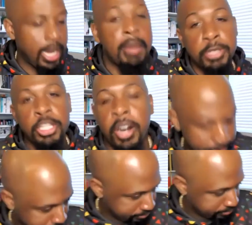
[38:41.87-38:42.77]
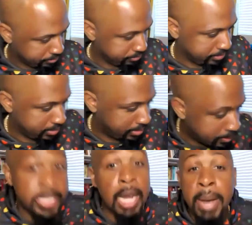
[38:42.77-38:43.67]
I'm sorry.
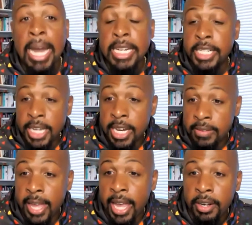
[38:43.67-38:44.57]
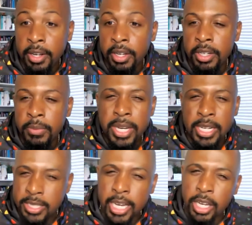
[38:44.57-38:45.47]
Somebody need to hear that. We in
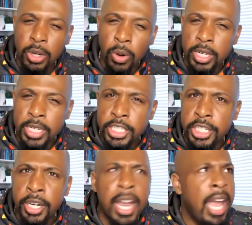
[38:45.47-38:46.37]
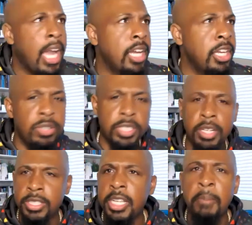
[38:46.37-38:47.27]
the second quarter of this year, and you
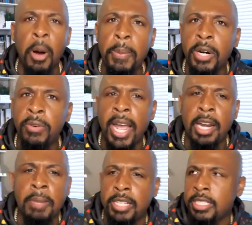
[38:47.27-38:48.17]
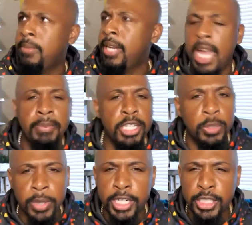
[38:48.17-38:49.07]
sitting moping around about something that happened in
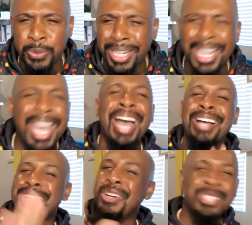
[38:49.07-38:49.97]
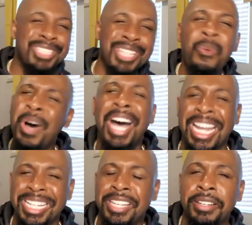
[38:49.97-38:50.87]
2020. So
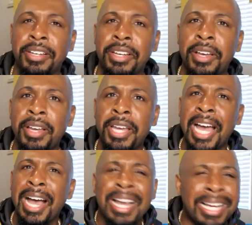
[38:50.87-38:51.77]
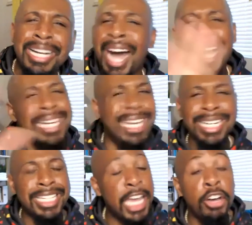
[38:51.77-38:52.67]
what? God
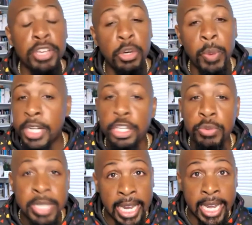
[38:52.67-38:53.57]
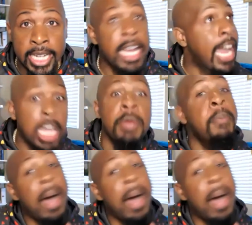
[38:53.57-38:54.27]
didn't kill you when you did it. He